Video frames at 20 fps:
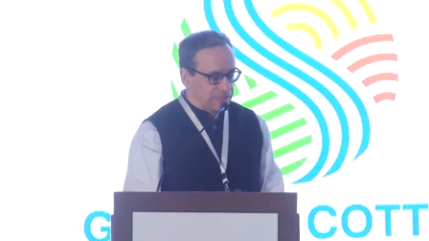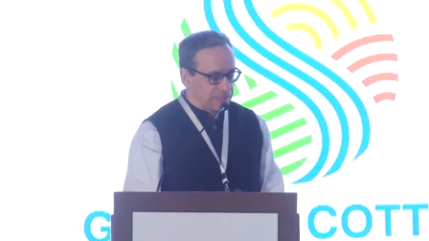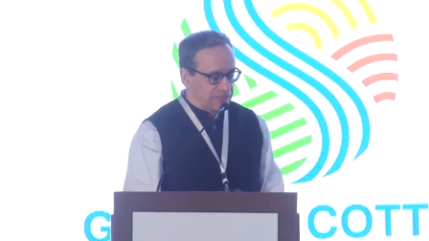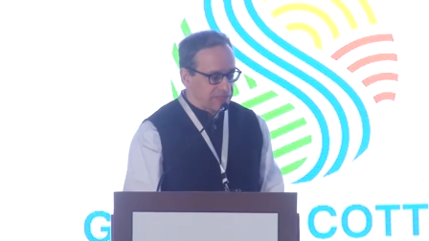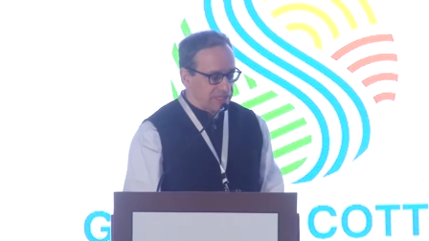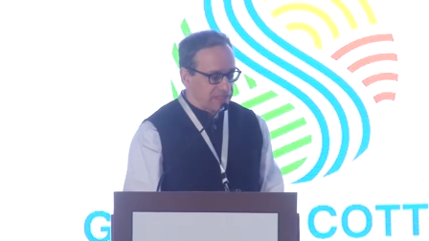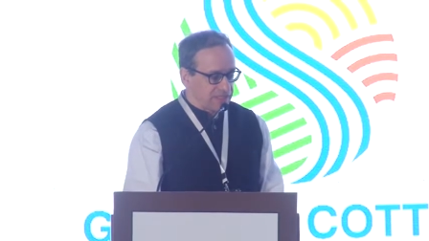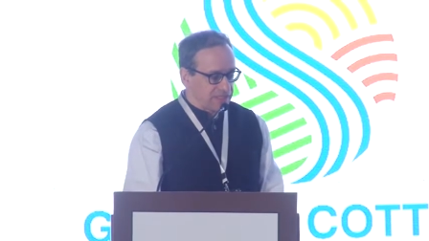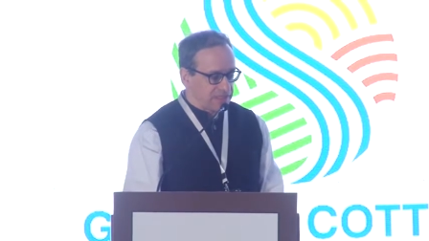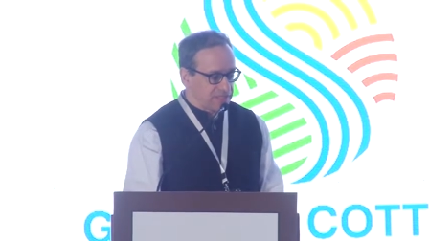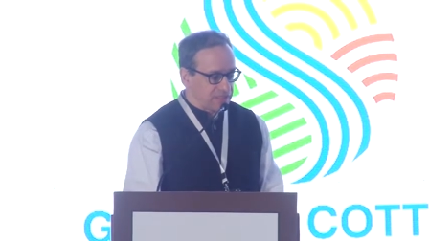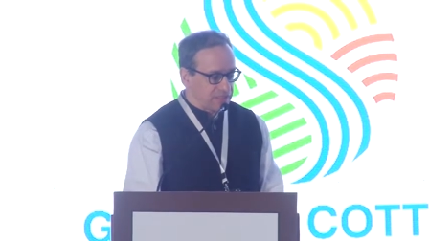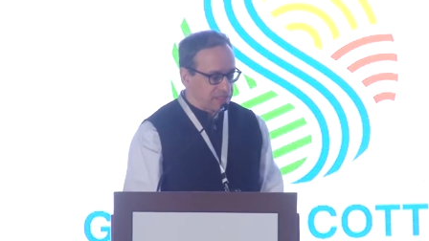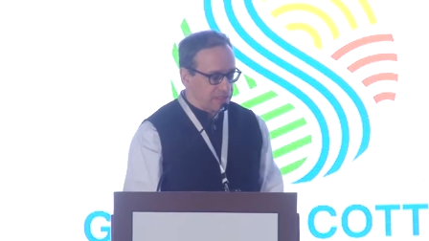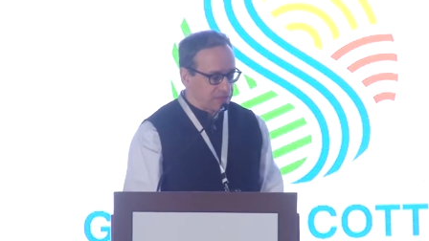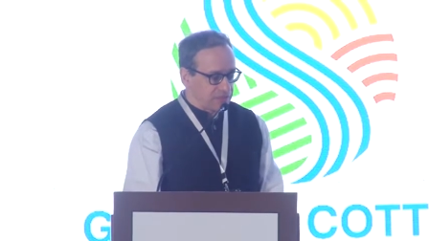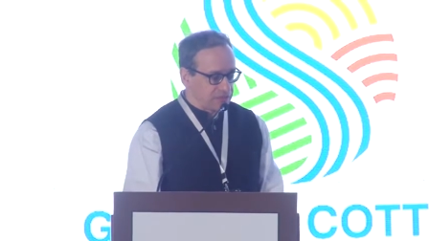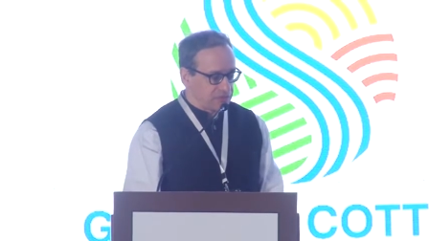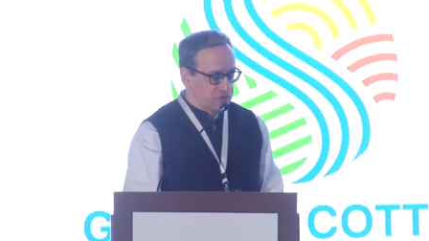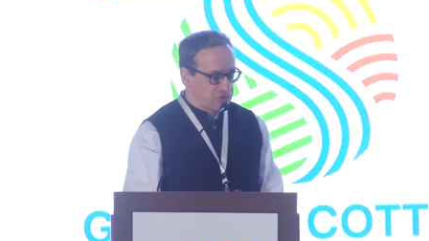that is
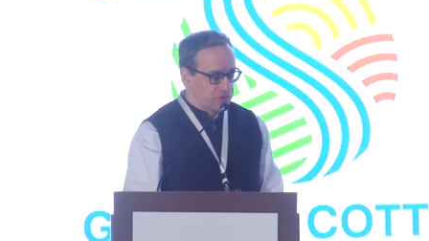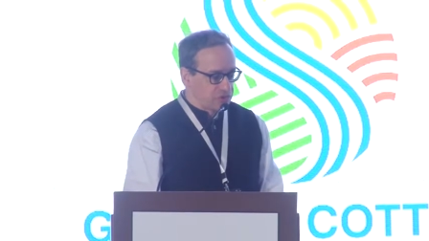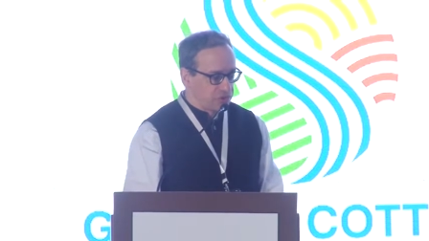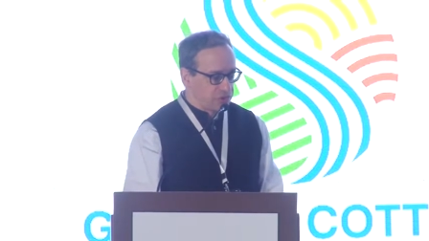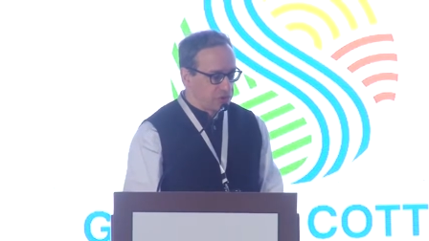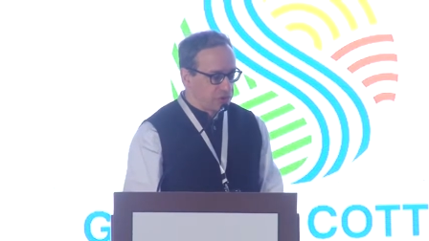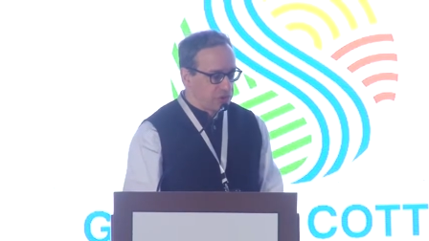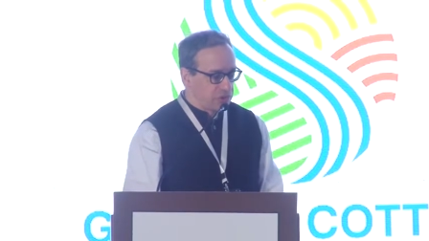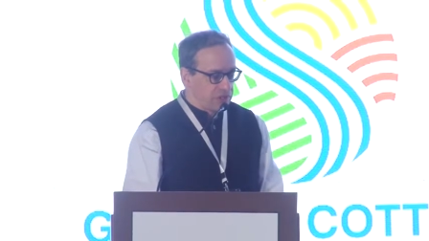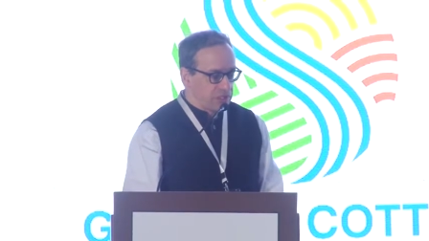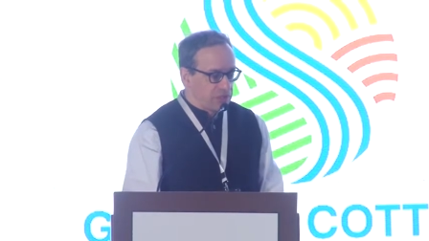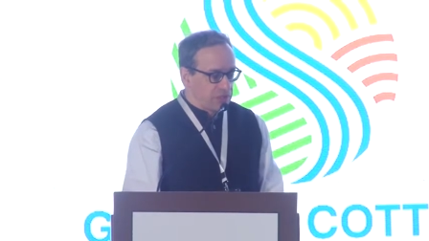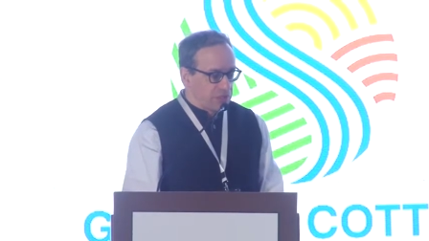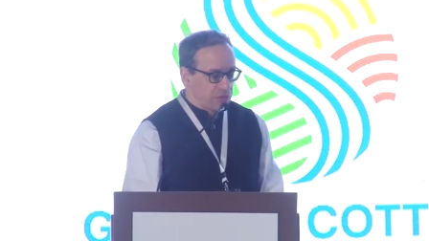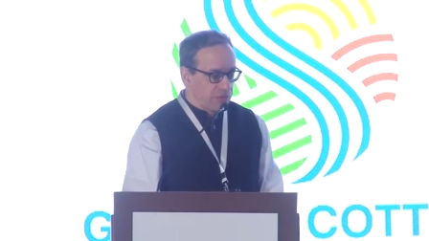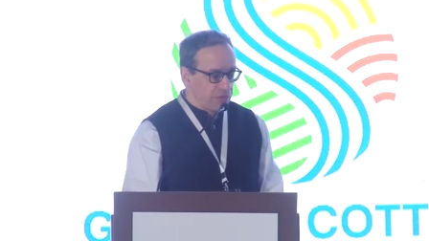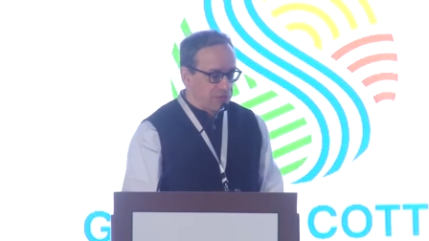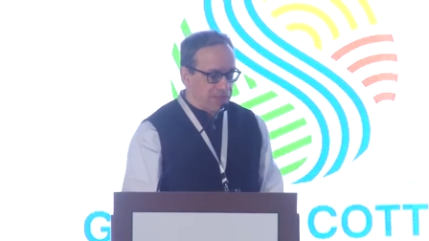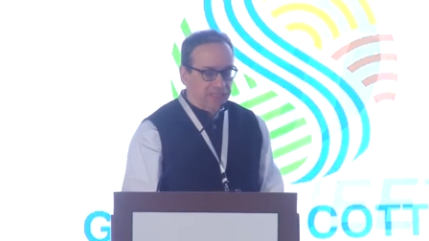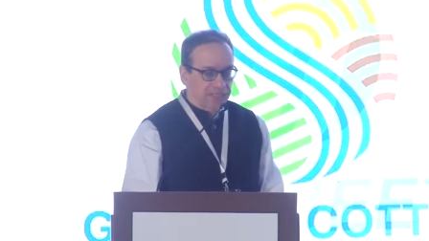true
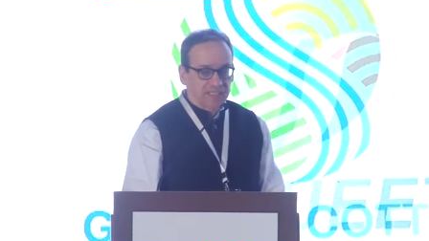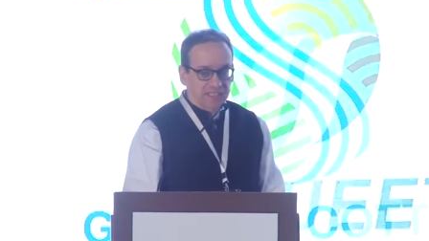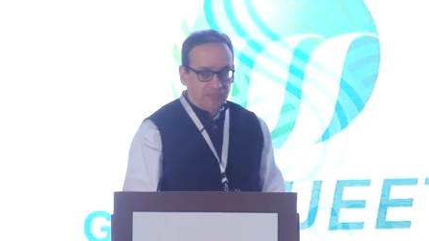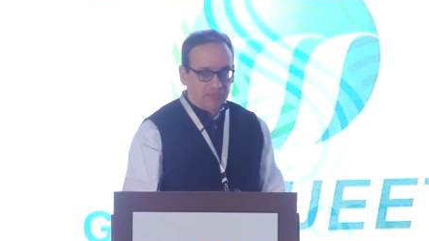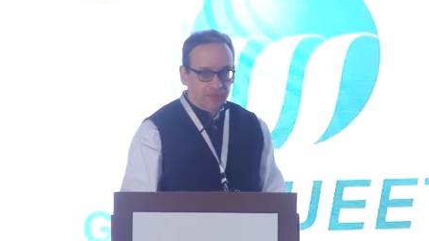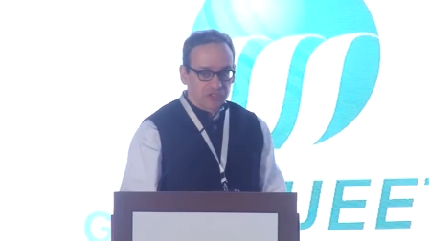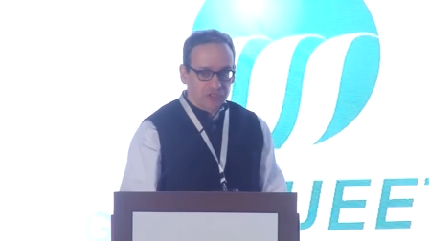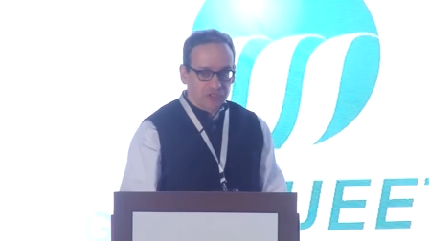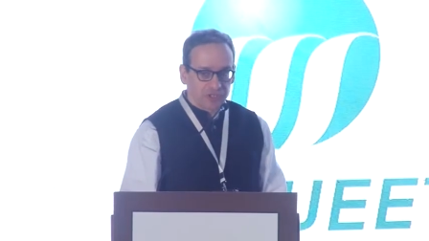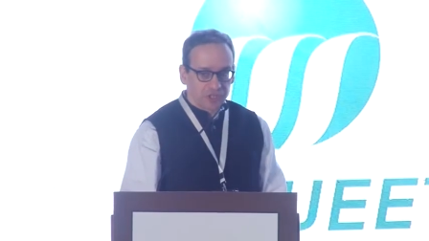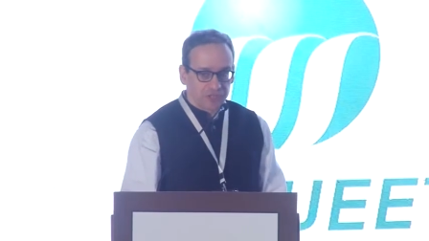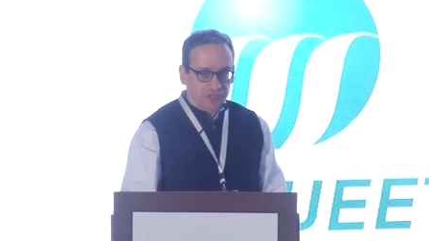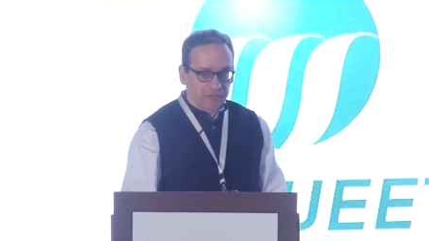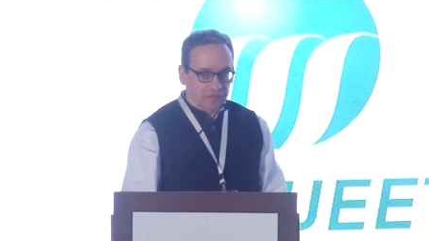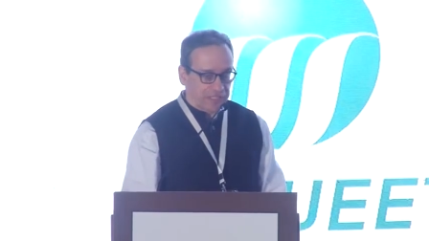with the exception of